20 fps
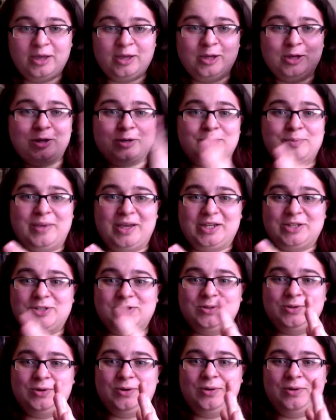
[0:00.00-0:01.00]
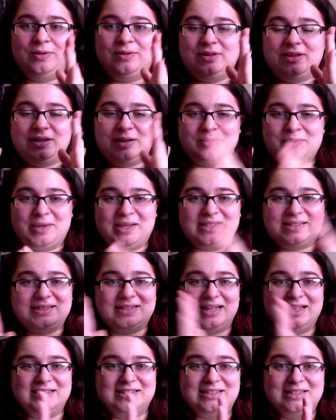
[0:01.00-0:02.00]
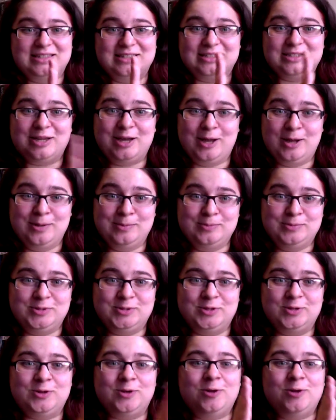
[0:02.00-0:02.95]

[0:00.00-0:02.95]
you're going to make sure that it makes sense in terms